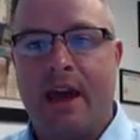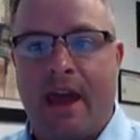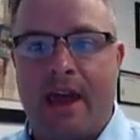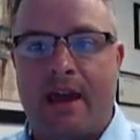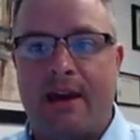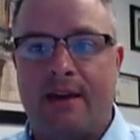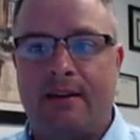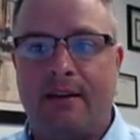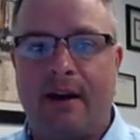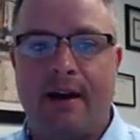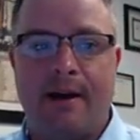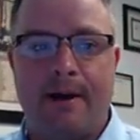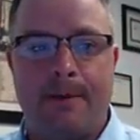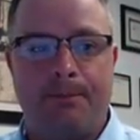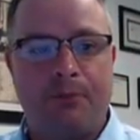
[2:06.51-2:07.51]
And
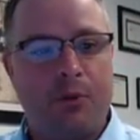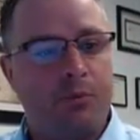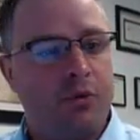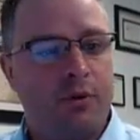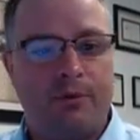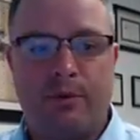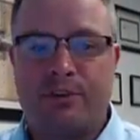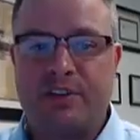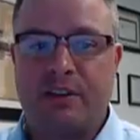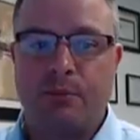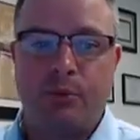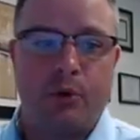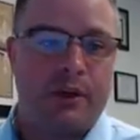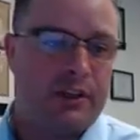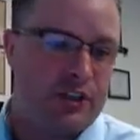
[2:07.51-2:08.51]
the proof was in the
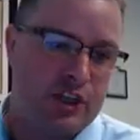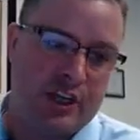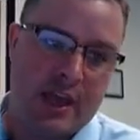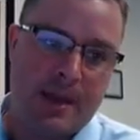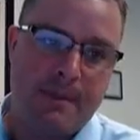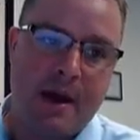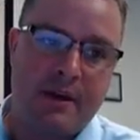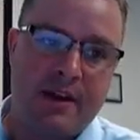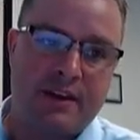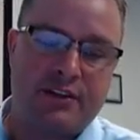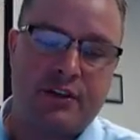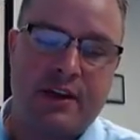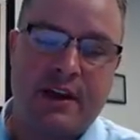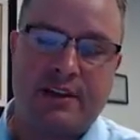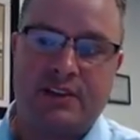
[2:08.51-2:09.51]
pudding. She came out
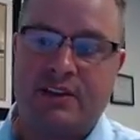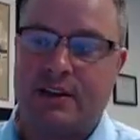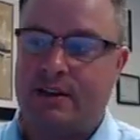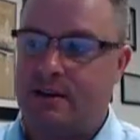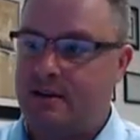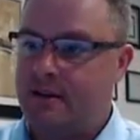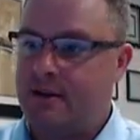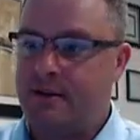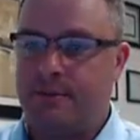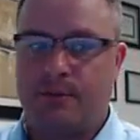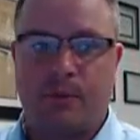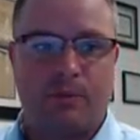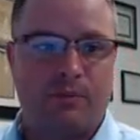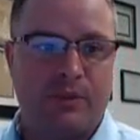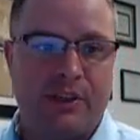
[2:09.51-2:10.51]
yesterday, said, no,
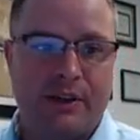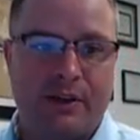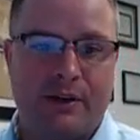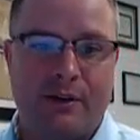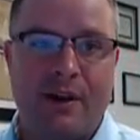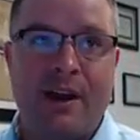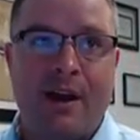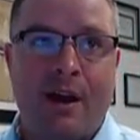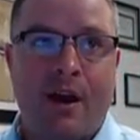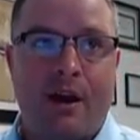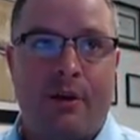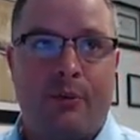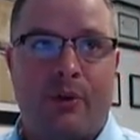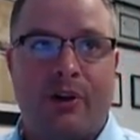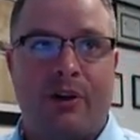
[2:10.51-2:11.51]

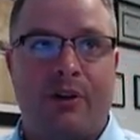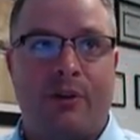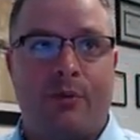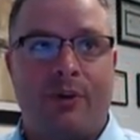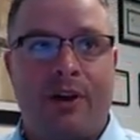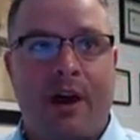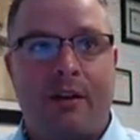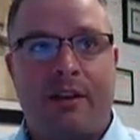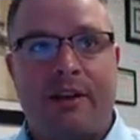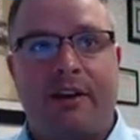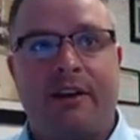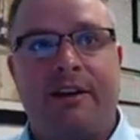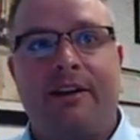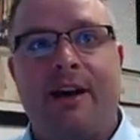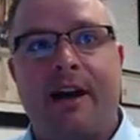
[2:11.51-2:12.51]
we're not only
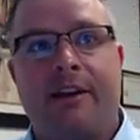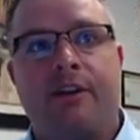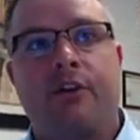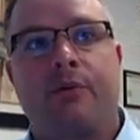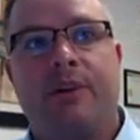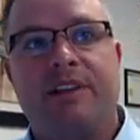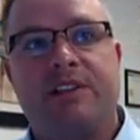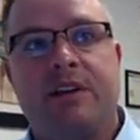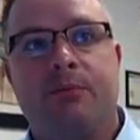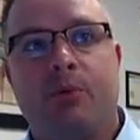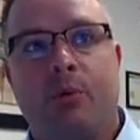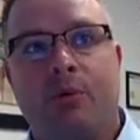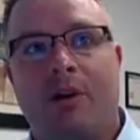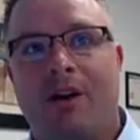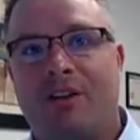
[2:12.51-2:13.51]
going to not increase it,
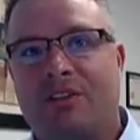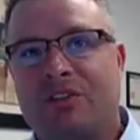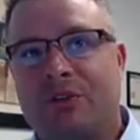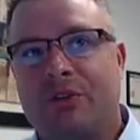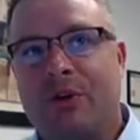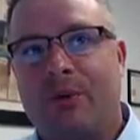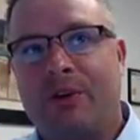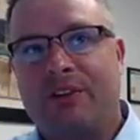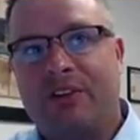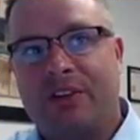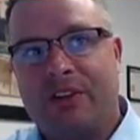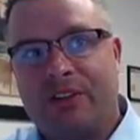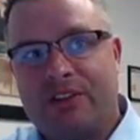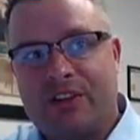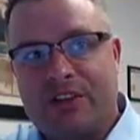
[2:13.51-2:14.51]
but we're also going
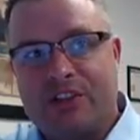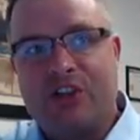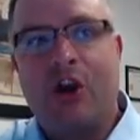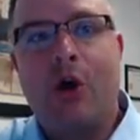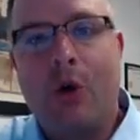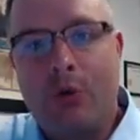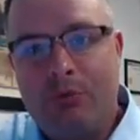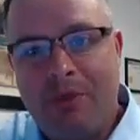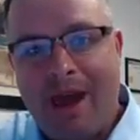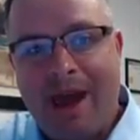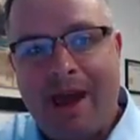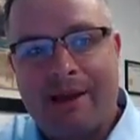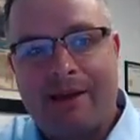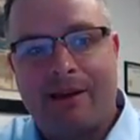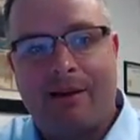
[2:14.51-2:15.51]
to tone
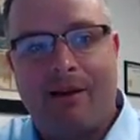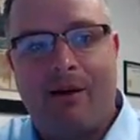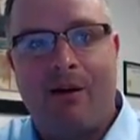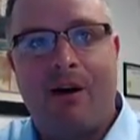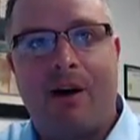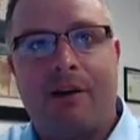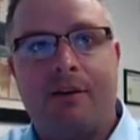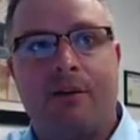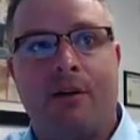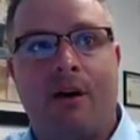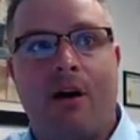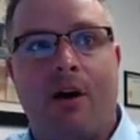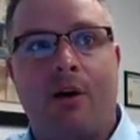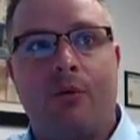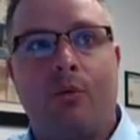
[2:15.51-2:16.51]
back on
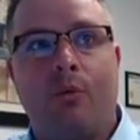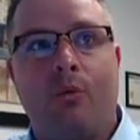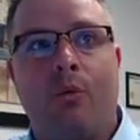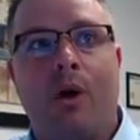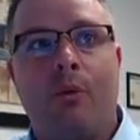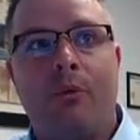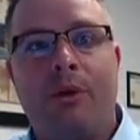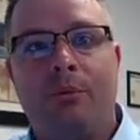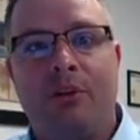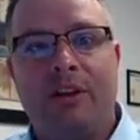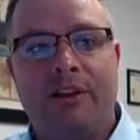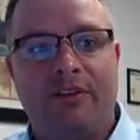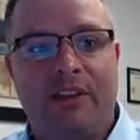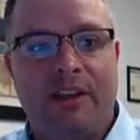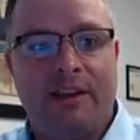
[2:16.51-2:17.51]
what we
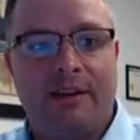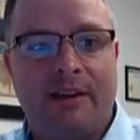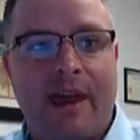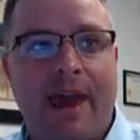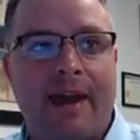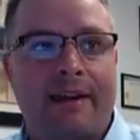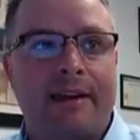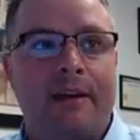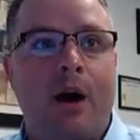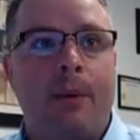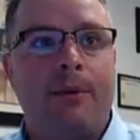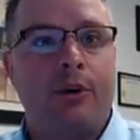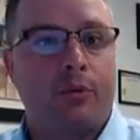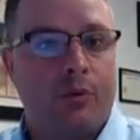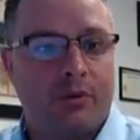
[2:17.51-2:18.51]
believe the
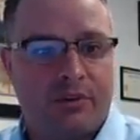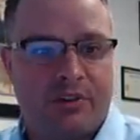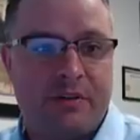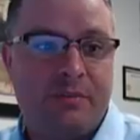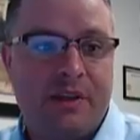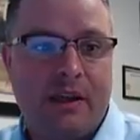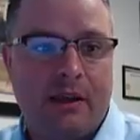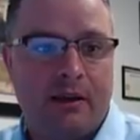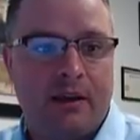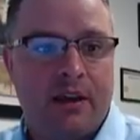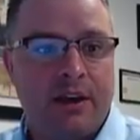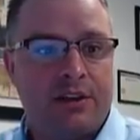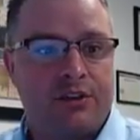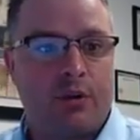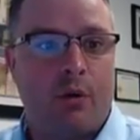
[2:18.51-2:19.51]
economic growth to be.
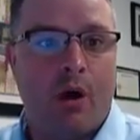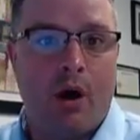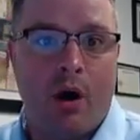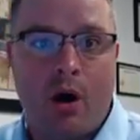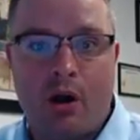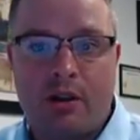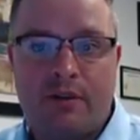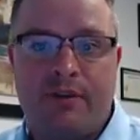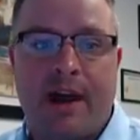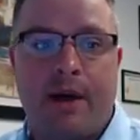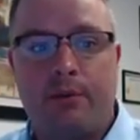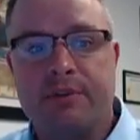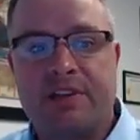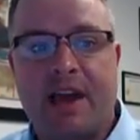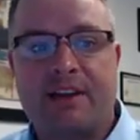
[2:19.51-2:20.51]
So all of that
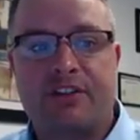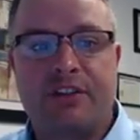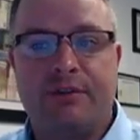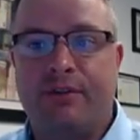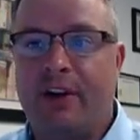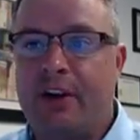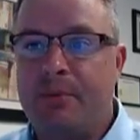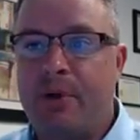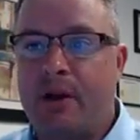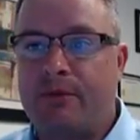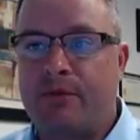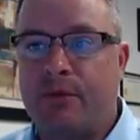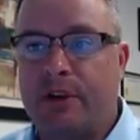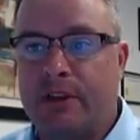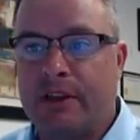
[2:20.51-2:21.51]
was actually very bond
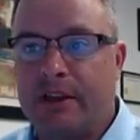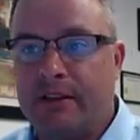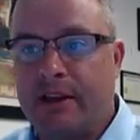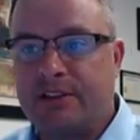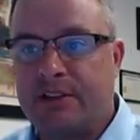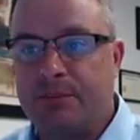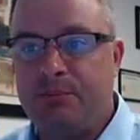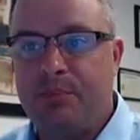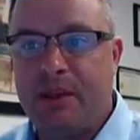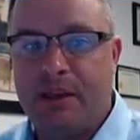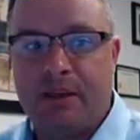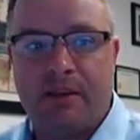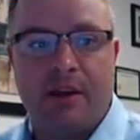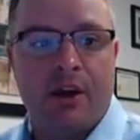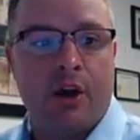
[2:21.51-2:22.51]
friendly, and that's a
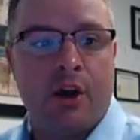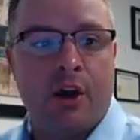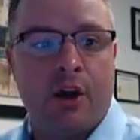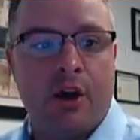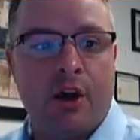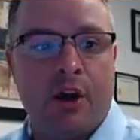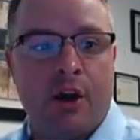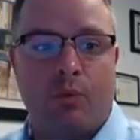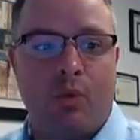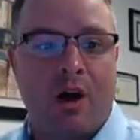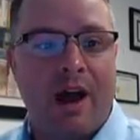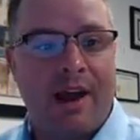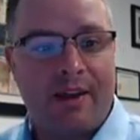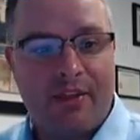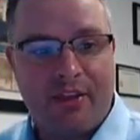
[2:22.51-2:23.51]
big reason
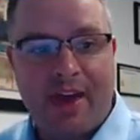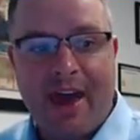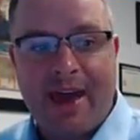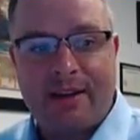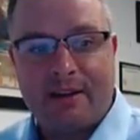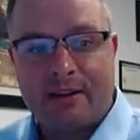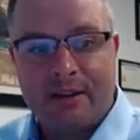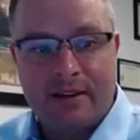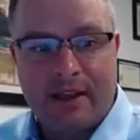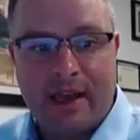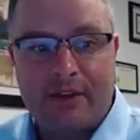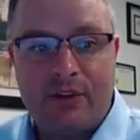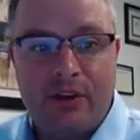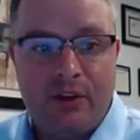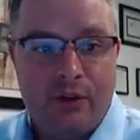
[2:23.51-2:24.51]
why that
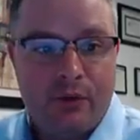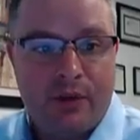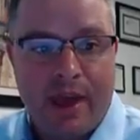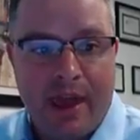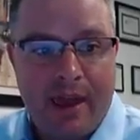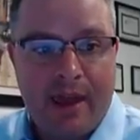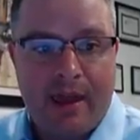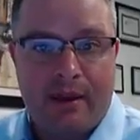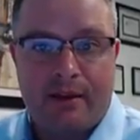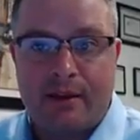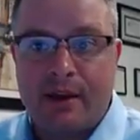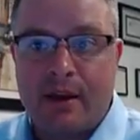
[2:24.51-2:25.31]
and the UK.